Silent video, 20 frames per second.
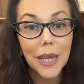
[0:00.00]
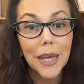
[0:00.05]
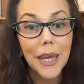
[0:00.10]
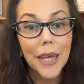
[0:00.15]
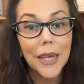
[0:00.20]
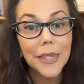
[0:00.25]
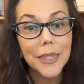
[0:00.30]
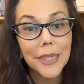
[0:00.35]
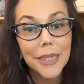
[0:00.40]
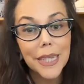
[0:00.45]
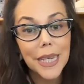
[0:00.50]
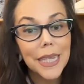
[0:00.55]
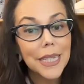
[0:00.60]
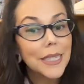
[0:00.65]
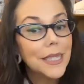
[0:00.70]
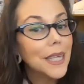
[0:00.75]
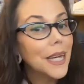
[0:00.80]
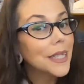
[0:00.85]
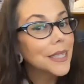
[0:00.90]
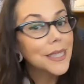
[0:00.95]

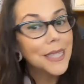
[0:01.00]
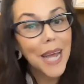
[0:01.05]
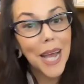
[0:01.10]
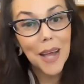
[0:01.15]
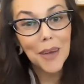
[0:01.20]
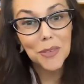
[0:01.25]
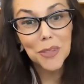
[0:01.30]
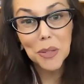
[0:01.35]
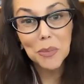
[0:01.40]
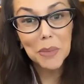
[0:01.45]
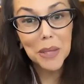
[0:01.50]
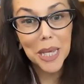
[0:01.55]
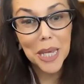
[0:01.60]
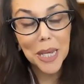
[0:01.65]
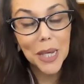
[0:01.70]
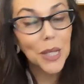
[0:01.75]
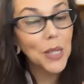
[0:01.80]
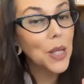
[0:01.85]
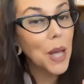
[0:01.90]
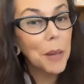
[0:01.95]
It doesn't have to
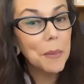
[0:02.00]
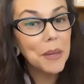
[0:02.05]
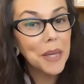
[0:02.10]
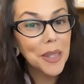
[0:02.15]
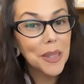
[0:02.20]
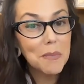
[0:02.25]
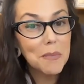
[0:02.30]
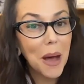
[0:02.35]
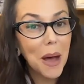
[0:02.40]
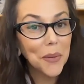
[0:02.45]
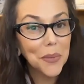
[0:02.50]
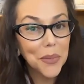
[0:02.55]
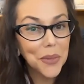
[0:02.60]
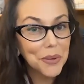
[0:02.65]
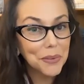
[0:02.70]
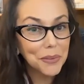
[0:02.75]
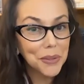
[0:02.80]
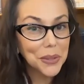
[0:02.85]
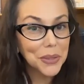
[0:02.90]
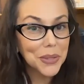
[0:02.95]
be climbing the mountain
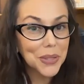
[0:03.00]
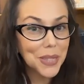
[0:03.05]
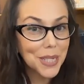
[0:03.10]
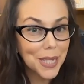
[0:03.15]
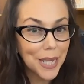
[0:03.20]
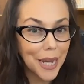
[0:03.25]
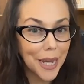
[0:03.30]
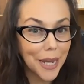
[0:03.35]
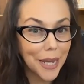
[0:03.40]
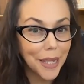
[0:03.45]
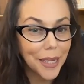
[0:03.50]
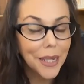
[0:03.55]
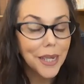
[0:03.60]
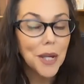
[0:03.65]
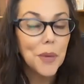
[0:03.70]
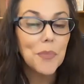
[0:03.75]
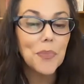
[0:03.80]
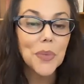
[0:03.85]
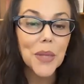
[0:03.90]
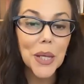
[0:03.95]
the first day.
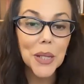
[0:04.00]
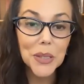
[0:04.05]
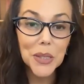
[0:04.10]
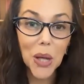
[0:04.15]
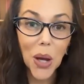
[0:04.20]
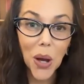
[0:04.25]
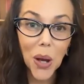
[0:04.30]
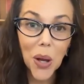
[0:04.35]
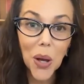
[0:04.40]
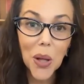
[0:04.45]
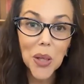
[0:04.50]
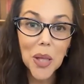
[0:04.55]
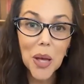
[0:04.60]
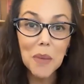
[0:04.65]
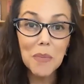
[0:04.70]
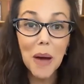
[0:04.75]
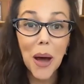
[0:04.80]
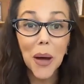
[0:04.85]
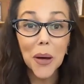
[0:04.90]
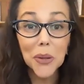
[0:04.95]
It's all
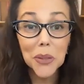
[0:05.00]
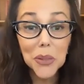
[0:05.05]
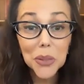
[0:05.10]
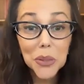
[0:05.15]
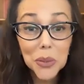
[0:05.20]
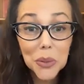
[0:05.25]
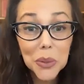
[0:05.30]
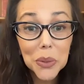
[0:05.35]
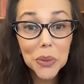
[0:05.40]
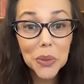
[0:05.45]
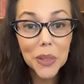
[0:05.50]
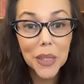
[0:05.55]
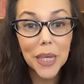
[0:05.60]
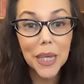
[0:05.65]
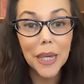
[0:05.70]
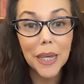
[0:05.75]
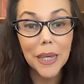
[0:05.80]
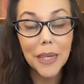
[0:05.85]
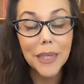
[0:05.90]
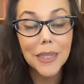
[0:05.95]
about
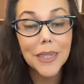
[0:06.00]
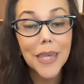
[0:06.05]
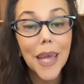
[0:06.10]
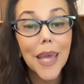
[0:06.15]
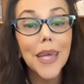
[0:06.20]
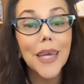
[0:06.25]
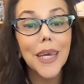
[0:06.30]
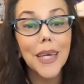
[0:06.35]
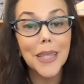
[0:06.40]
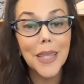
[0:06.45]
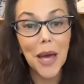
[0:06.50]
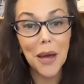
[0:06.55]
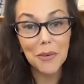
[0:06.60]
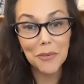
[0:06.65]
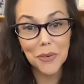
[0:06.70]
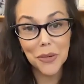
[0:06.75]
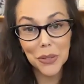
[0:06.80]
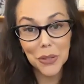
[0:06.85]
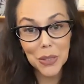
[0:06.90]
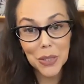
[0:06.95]
truly taking that
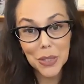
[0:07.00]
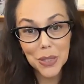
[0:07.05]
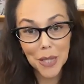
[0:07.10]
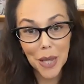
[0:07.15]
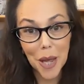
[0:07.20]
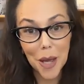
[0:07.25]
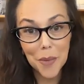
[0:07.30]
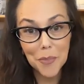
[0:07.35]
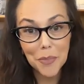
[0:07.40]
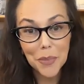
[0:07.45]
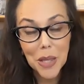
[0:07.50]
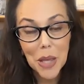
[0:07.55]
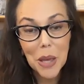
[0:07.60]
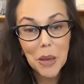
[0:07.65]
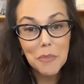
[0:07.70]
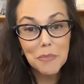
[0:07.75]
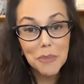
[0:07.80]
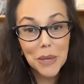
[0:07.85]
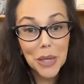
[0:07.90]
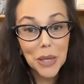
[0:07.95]
first step,
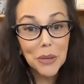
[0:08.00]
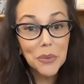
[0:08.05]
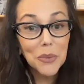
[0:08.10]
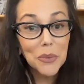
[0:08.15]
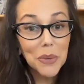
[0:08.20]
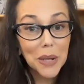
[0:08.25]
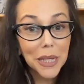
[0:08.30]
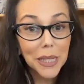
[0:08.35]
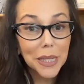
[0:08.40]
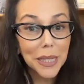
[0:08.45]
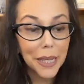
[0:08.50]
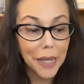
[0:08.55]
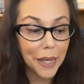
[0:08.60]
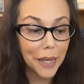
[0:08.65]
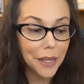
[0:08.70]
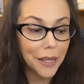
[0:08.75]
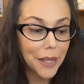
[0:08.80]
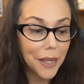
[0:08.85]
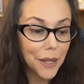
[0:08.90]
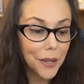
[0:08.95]
being
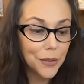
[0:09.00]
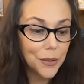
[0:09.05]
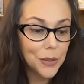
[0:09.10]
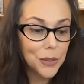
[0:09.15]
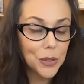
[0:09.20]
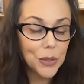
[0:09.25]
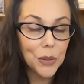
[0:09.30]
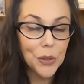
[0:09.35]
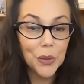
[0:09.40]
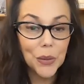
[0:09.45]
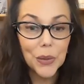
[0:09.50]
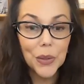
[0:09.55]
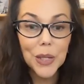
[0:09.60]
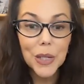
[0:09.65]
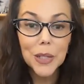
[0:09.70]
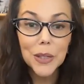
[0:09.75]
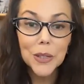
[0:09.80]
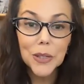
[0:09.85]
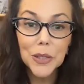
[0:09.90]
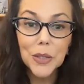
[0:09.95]
willing to
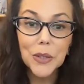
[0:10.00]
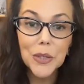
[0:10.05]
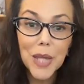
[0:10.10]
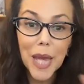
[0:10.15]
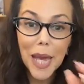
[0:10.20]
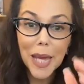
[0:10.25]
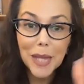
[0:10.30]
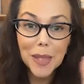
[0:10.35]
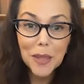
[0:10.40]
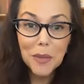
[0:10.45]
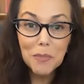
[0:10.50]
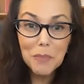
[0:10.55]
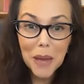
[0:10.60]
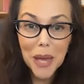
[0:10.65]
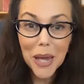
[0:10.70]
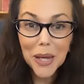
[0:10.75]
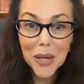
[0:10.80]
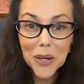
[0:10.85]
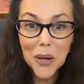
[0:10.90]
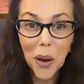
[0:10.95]
take the
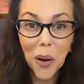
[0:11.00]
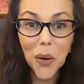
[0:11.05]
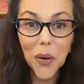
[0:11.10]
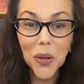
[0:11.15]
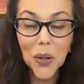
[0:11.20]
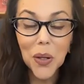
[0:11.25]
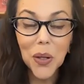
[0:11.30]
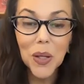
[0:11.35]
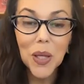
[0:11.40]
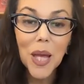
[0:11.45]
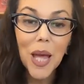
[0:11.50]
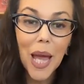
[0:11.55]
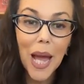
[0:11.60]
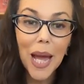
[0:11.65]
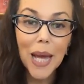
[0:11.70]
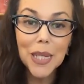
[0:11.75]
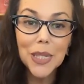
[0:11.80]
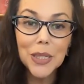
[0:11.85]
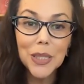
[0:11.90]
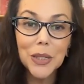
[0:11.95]
big goal
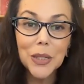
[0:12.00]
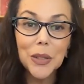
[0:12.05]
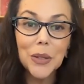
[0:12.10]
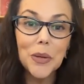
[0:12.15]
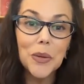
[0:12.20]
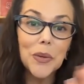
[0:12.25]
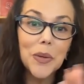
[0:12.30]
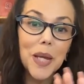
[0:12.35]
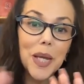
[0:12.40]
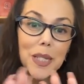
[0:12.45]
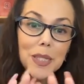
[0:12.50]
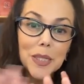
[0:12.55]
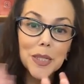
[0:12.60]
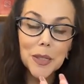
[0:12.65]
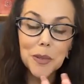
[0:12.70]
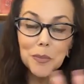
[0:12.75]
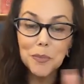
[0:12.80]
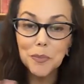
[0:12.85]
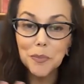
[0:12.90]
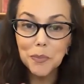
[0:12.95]
and
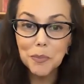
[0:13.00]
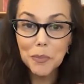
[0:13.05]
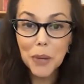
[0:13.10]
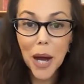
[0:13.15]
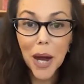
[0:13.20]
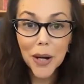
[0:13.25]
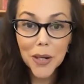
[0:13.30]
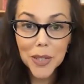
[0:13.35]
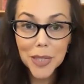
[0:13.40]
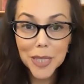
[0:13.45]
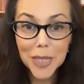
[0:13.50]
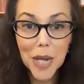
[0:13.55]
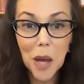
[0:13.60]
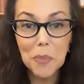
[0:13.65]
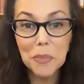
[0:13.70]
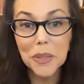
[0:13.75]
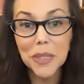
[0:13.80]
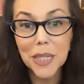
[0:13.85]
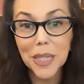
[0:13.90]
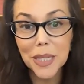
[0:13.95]
to parse it
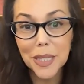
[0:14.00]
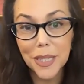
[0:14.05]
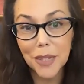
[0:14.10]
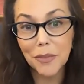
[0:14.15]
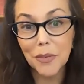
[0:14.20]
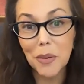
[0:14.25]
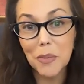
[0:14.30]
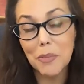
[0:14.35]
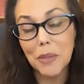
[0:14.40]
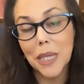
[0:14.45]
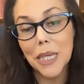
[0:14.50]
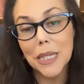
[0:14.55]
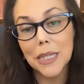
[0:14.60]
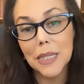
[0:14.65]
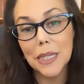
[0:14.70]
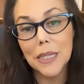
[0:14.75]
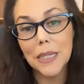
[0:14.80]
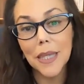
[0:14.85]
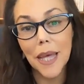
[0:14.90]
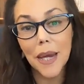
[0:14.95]
up into different
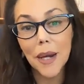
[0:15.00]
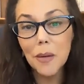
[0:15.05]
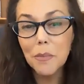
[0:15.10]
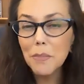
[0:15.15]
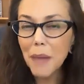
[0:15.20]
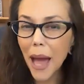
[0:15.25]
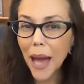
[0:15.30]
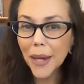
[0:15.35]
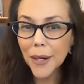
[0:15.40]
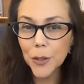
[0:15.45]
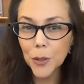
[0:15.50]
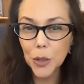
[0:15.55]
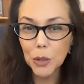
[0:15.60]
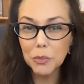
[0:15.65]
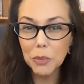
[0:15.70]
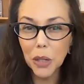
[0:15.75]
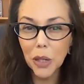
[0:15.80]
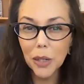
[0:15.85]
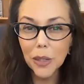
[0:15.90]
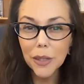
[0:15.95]
pieces that are
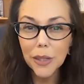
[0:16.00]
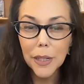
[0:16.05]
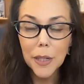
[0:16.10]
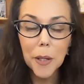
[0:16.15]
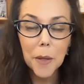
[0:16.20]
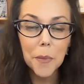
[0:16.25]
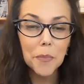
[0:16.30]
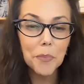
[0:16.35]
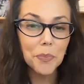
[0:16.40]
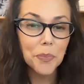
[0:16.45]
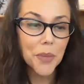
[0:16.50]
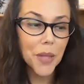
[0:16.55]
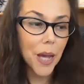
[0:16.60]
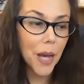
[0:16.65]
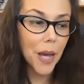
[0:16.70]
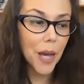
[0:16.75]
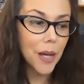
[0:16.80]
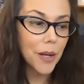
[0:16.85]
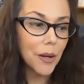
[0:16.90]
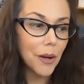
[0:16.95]
manageable,
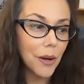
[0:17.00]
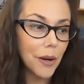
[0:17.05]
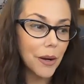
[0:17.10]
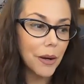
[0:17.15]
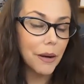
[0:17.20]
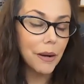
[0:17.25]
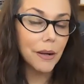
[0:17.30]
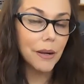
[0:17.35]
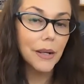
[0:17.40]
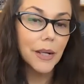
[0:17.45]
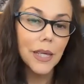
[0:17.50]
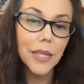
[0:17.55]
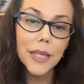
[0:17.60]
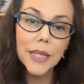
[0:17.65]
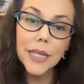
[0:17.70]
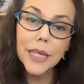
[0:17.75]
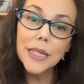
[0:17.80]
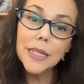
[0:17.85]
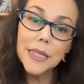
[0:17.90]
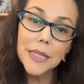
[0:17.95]
that are
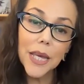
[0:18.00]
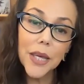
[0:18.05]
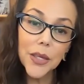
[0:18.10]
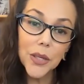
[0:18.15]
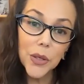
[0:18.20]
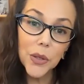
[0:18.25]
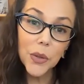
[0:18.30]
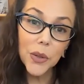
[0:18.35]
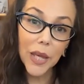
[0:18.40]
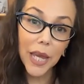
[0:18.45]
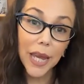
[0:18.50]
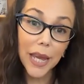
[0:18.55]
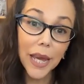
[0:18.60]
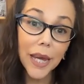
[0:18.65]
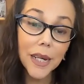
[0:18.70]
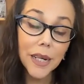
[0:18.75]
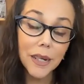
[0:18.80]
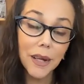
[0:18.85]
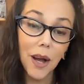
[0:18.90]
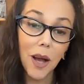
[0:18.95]
things that you
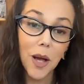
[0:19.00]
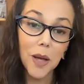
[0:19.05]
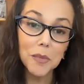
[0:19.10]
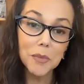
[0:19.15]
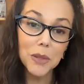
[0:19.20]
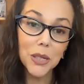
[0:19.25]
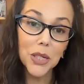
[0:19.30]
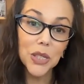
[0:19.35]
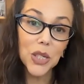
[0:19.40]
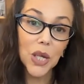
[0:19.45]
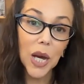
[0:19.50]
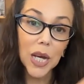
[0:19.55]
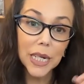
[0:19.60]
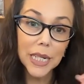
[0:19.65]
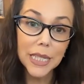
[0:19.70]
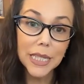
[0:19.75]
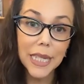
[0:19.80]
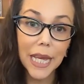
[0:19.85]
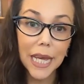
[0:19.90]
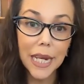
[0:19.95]
can accomplish on
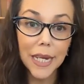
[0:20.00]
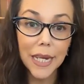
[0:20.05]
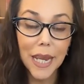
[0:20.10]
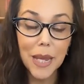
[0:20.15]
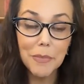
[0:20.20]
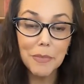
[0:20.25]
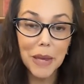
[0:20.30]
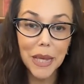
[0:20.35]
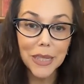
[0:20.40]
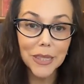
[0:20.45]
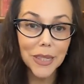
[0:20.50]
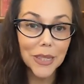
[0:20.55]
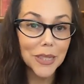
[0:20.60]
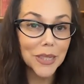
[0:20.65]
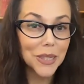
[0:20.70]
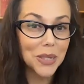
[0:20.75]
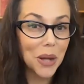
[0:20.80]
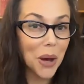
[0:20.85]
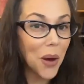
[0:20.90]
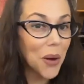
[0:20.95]
a day-to-day
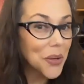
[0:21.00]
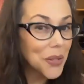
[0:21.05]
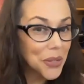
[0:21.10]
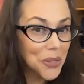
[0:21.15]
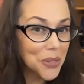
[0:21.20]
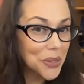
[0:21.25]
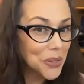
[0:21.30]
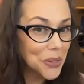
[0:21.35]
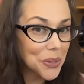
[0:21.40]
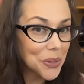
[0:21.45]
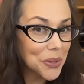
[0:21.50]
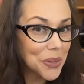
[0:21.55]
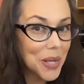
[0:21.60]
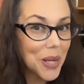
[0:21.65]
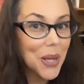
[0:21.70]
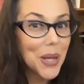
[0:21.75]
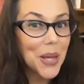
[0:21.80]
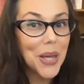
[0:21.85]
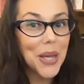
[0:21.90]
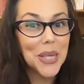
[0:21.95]
basis. And all you do
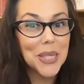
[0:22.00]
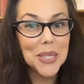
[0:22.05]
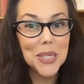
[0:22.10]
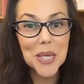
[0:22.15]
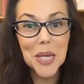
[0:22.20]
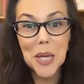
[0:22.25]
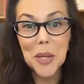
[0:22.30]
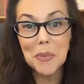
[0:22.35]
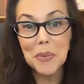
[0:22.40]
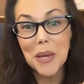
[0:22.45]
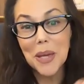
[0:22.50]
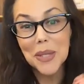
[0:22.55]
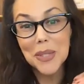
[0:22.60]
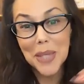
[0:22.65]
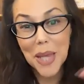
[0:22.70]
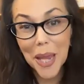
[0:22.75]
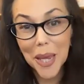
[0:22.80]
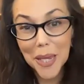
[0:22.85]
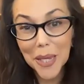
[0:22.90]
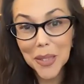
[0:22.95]
is keep
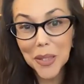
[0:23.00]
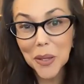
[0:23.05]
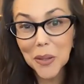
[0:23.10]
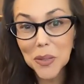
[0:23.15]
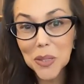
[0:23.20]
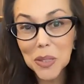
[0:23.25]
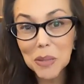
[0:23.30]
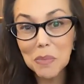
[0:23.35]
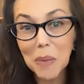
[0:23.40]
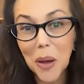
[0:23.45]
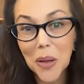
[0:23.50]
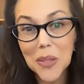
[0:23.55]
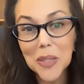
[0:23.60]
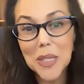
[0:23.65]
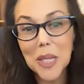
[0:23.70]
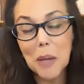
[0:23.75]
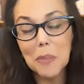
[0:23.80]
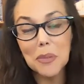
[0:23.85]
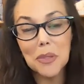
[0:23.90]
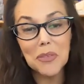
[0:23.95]
taking those small
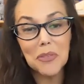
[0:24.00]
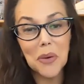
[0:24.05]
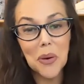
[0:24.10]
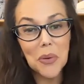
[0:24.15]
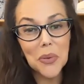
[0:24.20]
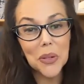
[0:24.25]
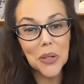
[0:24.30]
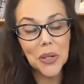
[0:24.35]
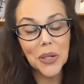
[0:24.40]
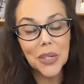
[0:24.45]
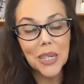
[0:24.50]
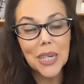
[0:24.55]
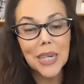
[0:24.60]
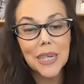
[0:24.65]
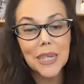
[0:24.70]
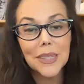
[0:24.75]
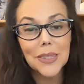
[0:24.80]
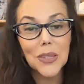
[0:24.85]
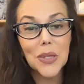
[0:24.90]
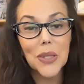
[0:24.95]
steps forward
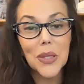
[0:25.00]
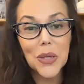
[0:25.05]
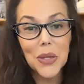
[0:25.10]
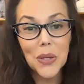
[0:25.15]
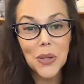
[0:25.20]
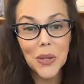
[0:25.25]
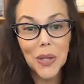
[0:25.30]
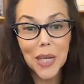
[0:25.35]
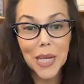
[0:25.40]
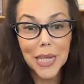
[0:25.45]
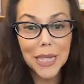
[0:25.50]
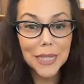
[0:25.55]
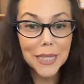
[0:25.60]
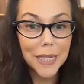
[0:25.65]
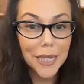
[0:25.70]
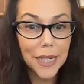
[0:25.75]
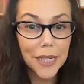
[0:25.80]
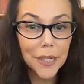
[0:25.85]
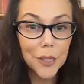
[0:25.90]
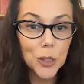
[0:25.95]
so that you can
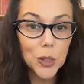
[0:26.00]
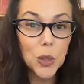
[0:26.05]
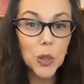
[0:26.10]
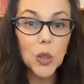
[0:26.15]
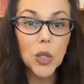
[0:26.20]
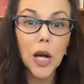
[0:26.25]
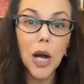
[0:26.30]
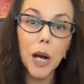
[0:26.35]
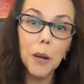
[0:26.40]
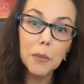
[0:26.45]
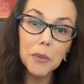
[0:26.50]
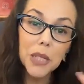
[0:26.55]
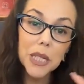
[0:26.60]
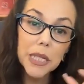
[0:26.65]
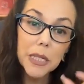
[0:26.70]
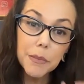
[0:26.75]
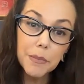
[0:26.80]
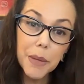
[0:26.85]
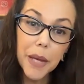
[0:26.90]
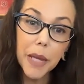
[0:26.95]
continue to
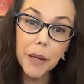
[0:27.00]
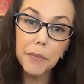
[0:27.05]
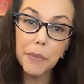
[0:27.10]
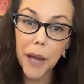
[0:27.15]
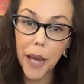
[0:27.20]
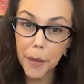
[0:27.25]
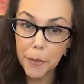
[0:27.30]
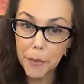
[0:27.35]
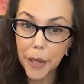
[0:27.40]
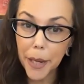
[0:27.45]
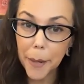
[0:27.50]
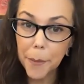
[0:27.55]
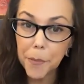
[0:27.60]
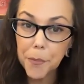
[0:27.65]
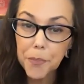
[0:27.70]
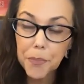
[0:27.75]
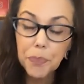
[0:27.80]
accomplish bit by bit.